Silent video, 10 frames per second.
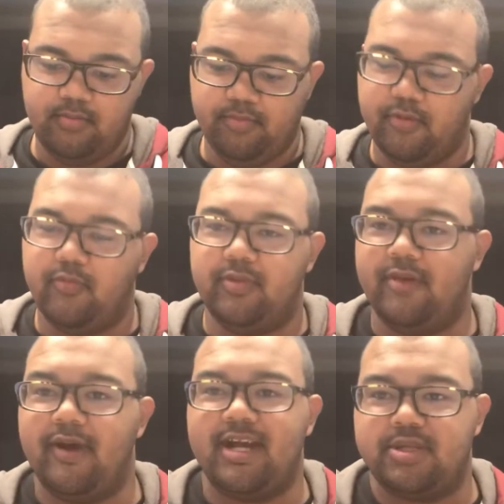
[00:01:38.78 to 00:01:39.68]
But they
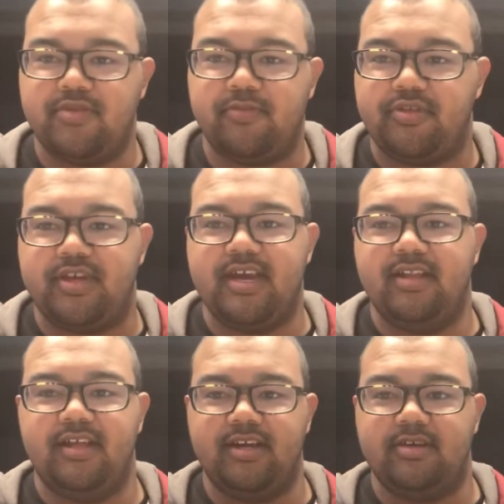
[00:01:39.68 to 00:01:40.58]
were actually supposed to
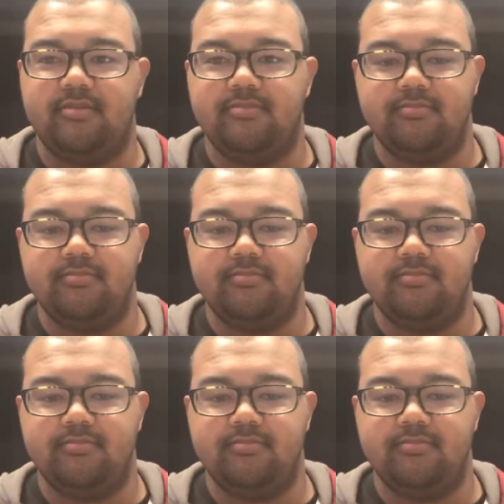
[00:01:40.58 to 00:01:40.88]
get like